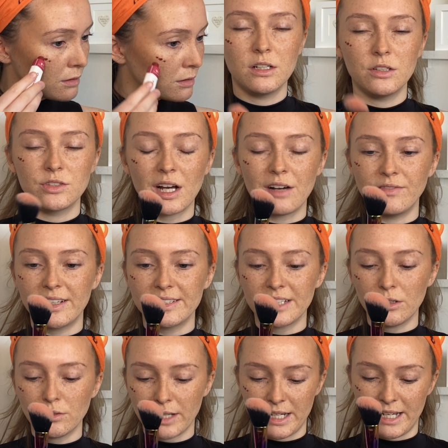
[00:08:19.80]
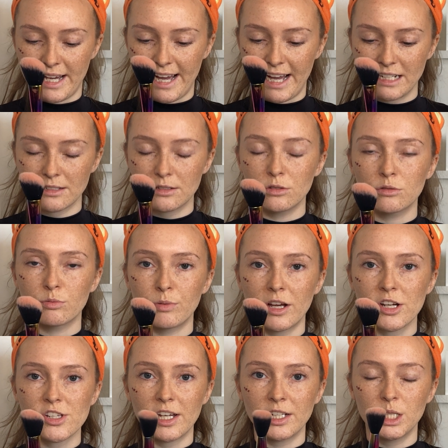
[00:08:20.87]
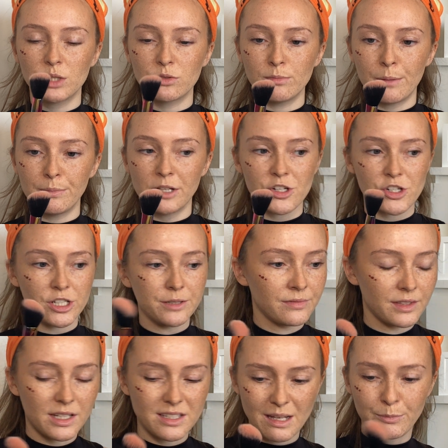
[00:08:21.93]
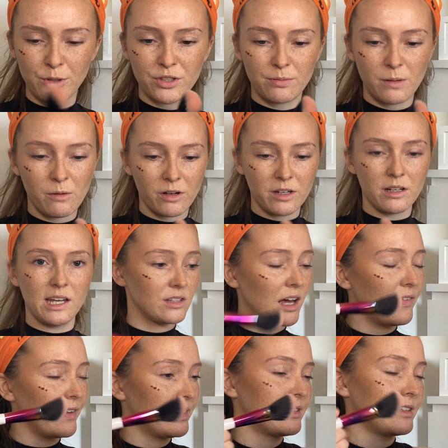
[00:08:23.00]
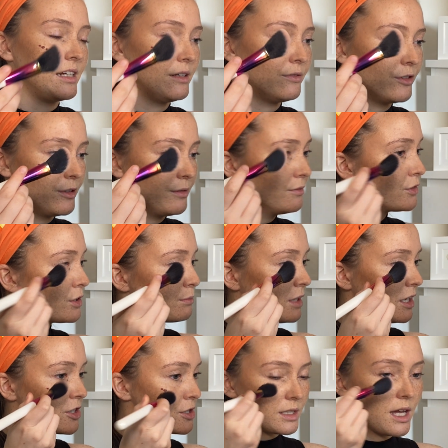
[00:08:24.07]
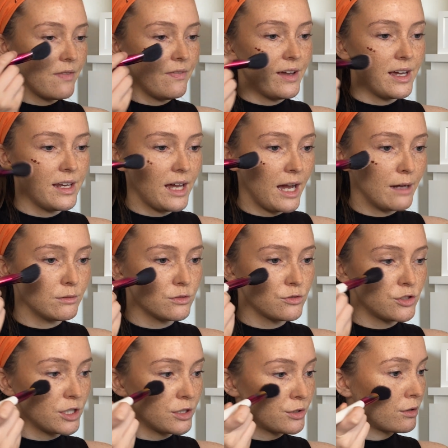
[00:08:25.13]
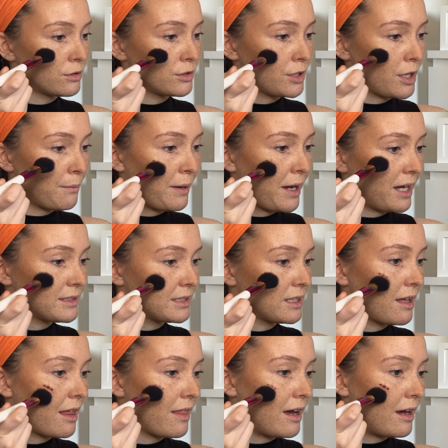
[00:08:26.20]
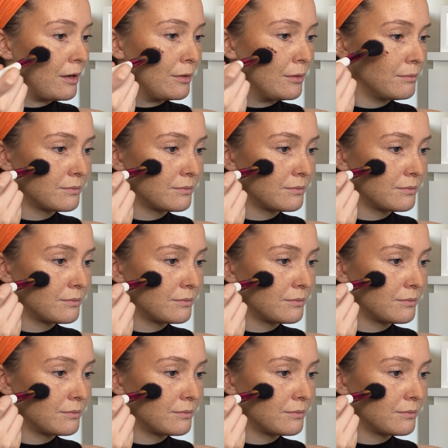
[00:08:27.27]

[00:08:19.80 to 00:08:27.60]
So I have this little kind of angled brush that I use for my blusher. It's a Beauty Bay one and I think it's great for doing blush. And then I will just start patting that out.